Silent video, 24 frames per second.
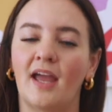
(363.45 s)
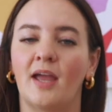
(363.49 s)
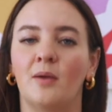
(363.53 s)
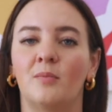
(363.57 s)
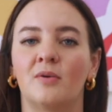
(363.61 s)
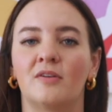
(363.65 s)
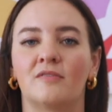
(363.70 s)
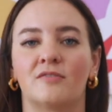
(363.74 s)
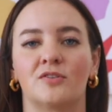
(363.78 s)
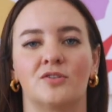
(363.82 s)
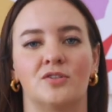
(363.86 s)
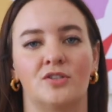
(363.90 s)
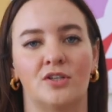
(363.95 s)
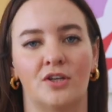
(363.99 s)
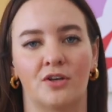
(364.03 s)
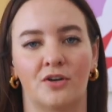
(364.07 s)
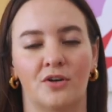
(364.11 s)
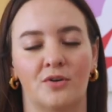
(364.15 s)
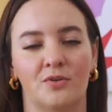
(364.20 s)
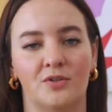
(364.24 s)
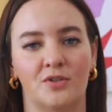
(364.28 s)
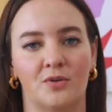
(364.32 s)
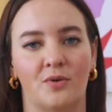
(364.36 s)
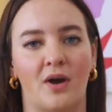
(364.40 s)
aiming for
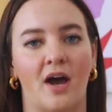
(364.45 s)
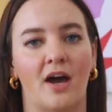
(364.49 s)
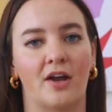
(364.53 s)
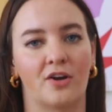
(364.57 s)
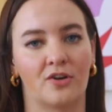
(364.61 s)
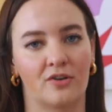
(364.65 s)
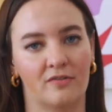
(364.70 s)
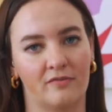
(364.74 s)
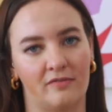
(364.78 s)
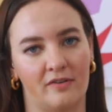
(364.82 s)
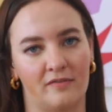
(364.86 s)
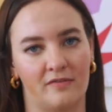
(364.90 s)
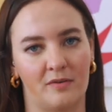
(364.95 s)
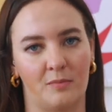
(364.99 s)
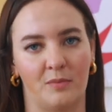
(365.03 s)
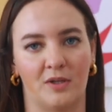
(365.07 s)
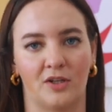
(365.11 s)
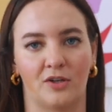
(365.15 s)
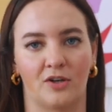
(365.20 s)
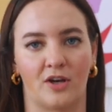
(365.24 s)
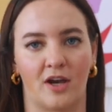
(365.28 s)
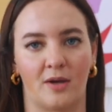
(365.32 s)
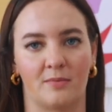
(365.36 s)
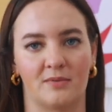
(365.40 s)
0 to 150
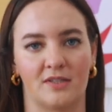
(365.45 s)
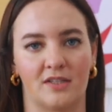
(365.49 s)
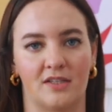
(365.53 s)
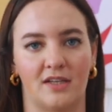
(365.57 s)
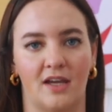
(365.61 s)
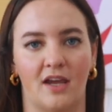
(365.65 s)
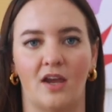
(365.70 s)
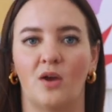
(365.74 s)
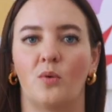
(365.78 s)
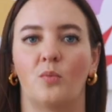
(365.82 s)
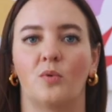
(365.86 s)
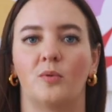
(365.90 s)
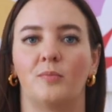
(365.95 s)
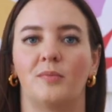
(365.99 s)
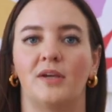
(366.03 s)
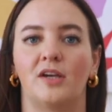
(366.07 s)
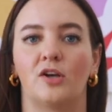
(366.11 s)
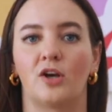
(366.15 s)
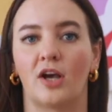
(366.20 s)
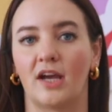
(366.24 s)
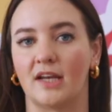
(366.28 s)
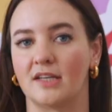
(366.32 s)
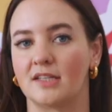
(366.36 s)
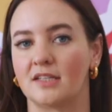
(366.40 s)
milligrams a day would be
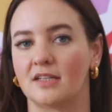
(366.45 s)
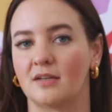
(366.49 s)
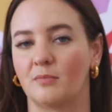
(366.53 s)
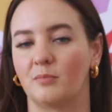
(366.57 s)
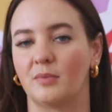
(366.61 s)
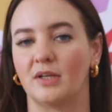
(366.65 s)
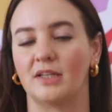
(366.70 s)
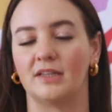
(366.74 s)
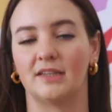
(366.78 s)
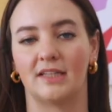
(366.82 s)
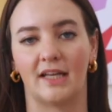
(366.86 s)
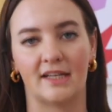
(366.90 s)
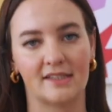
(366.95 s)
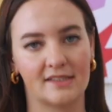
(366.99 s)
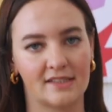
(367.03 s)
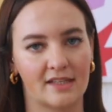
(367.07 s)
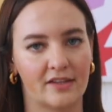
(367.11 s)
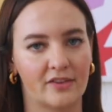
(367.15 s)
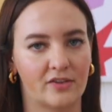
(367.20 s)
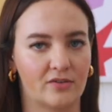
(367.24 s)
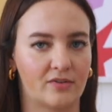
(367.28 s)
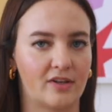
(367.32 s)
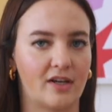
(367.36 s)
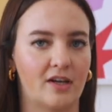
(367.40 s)
great, but less
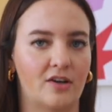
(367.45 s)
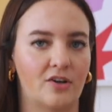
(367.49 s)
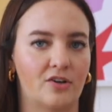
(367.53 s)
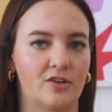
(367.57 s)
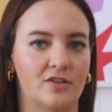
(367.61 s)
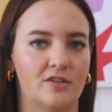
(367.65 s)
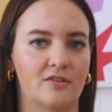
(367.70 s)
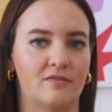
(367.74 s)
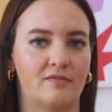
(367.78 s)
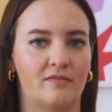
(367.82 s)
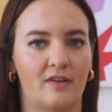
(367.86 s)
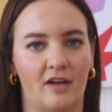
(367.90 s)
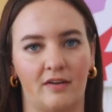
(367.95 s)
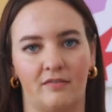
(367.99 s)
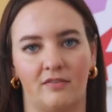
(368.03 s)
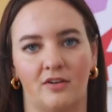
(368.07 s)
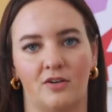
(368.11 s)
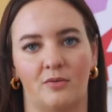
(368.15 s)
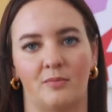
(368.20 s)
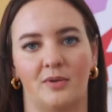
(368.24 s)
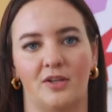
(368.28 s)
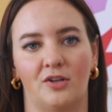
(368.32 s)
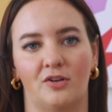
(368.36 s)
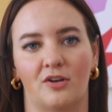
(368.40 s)
than 300 to
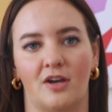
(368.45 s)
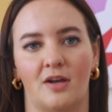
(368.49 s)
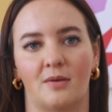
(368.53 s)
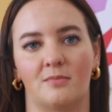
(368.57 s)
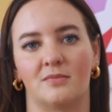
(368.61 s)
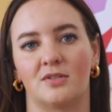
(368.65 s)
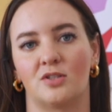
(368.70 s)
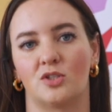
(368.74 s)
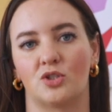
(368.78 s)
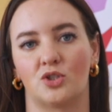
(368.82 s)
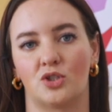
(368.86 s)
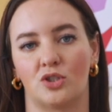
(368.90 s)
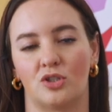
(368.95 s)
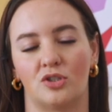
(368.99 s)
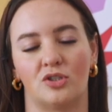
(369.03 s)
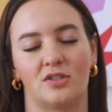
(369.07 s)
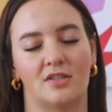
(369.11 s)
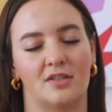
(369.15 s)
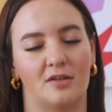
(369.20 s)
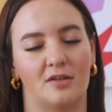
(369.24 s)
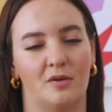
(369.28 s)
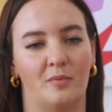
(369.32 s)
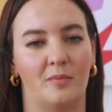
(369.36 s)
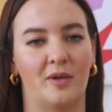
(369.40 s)
500 milligrams should
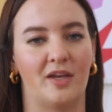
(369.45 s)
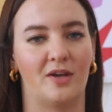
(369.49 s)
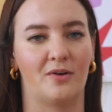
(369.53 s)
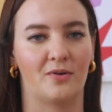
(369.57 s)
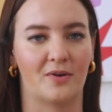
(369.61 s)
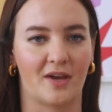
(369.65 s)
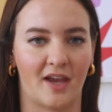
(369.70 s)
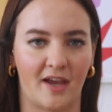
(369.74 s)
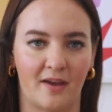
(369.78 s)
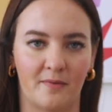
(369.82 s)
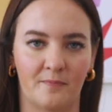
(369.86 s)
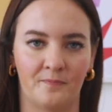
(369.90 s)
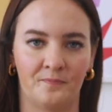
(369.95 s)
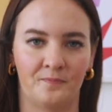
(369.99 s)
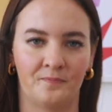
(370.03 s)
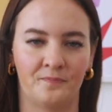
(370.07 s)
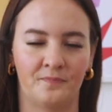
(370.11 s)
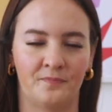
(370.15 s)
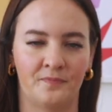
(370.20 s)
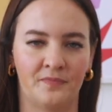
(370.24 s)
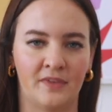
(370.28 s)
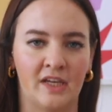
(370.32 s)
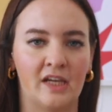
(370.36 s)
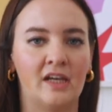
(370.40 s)
still be okay.
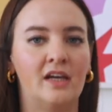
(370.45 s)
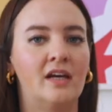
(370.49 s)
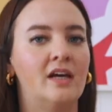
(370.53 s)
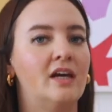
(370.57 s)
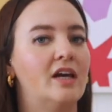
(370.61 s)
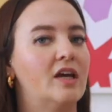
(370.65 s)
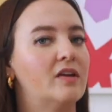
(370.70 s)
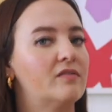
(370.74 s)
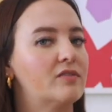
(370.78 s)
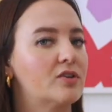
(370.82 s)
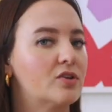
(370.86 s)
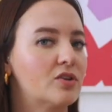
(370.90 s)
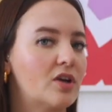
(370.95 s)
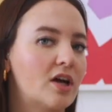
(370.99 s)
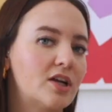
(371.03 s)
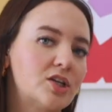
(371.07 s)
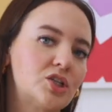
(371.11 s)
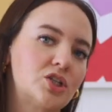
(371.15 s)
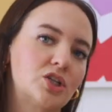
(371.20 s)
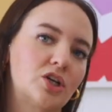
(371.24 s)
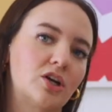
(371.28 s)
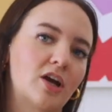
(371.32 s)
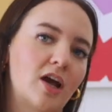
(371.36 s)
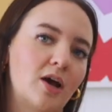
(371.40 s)
If you're not
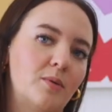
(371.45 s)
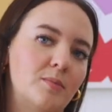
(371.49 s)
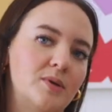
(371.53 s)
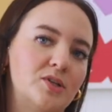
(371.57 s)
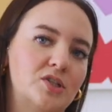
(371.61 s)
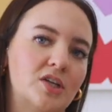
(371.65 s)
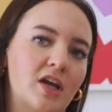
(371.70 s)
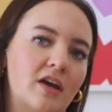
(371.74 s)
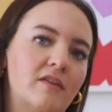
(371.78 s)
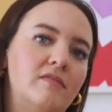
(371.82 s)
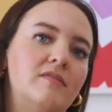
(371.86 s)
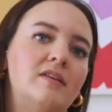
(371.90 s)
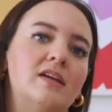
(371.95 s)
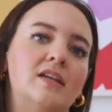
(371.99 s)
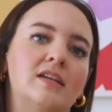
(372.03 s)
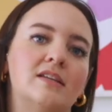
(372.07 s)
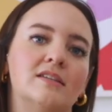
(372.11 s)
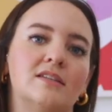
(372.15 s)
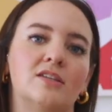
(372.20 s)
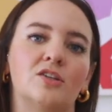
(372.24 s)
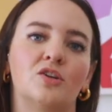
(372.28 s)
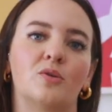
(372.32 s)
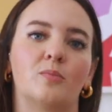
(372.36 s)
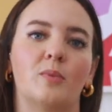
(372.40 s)
sure how much caffeine
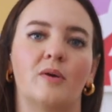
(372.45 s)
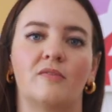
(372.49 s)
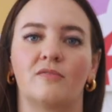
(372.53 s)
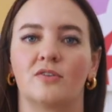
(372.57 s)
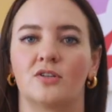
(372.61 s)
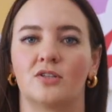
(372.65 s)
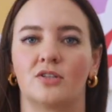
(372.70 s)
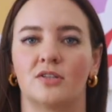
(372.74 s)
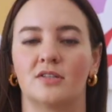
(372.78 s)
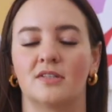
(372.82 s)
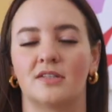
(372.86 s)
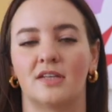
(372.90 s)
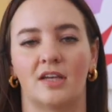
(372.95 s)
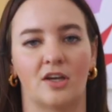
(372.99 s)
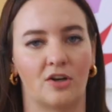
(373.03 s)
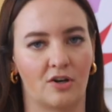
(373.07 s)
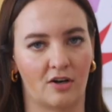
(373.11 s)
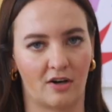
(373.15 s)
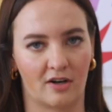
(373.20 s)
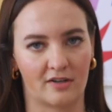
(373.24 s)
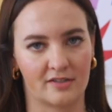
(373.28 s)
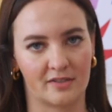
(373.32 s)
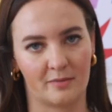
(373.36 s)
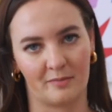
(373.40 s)
is in your beverages, here
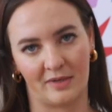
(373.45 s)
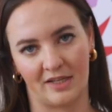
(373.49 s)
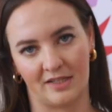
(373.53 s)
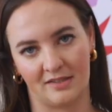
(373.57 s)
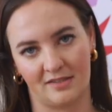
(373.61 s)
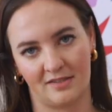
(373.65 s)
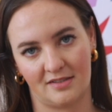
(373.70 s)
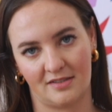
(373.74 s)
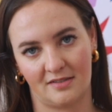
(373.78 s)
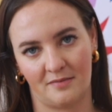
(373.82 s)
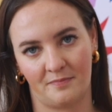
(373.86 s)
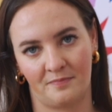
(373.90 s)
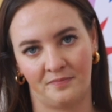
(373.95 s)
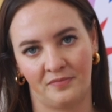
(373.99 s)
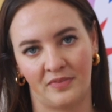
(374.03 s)
are some hints.